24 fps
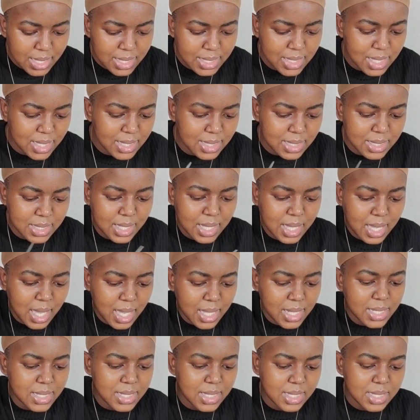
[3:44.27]
Just
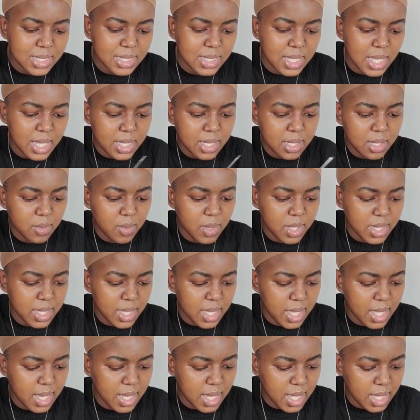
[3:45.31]
cut it exactly where the
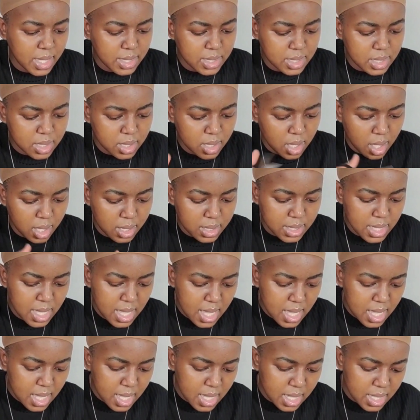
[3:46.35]
hairline starts
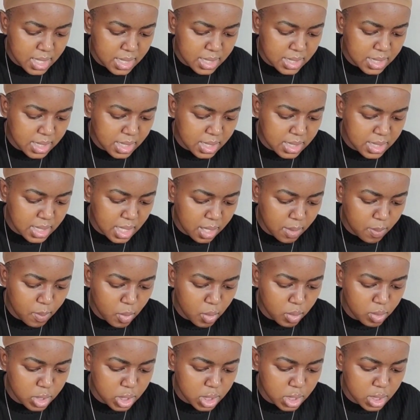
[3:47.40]
in a zigzag
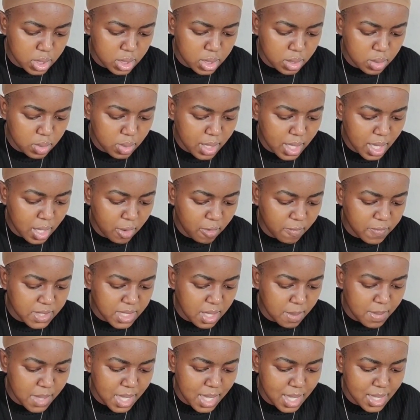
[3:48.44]
motion. You cut off
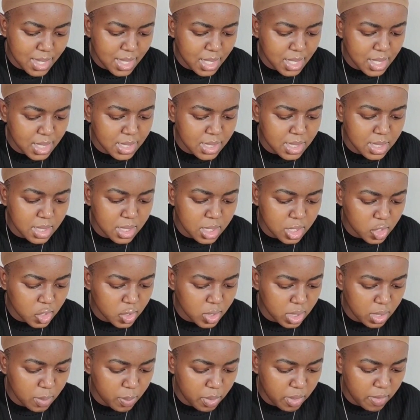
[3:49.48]
some hair, that is
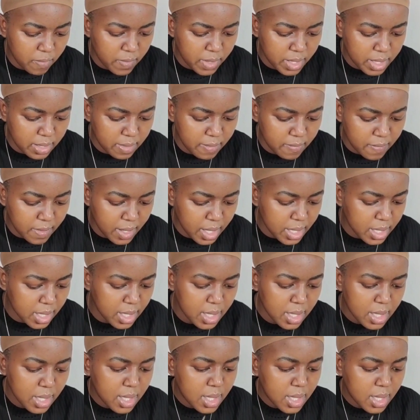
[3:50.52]
literally perfectly fine.